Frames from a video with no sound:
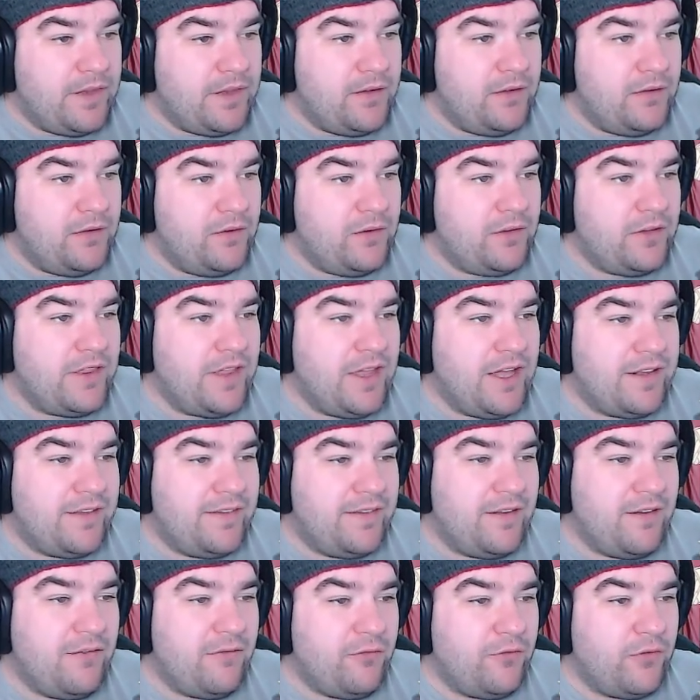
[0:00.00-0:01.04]
Look at that.
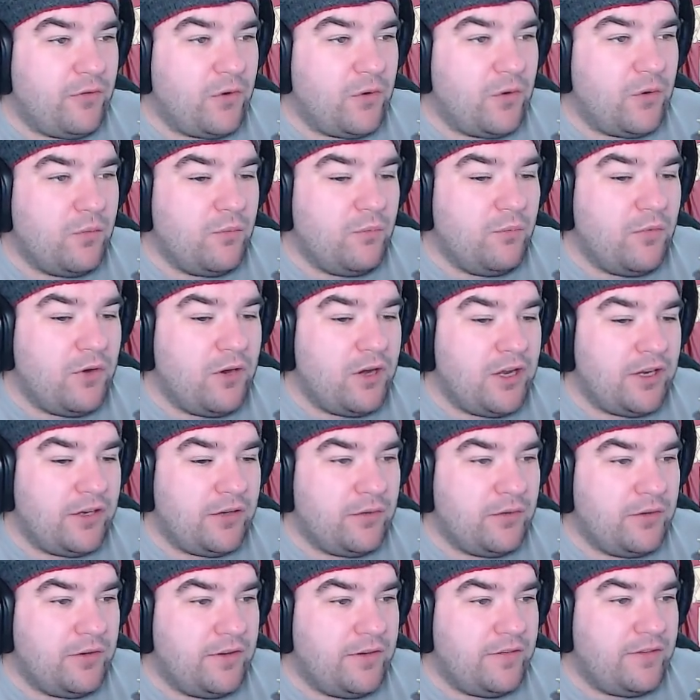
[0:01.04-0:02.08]
Zinfu, my
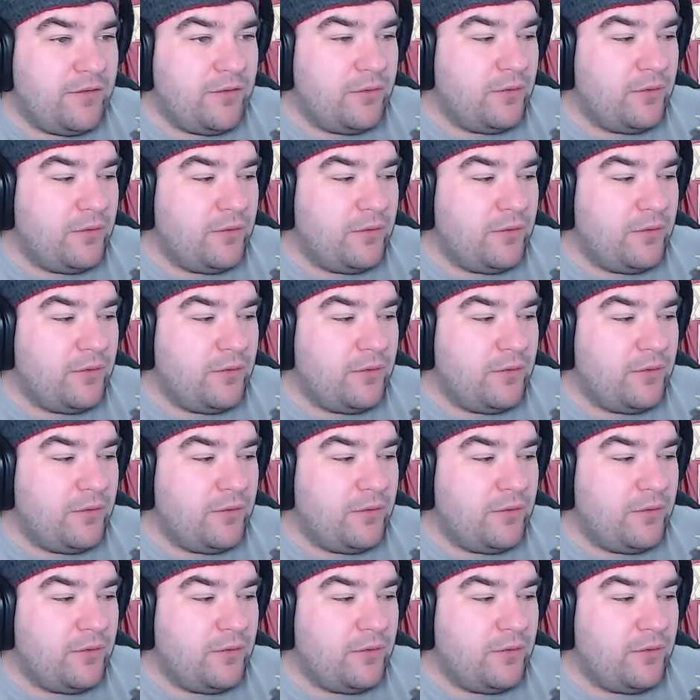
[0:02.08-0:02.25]
goodness, doing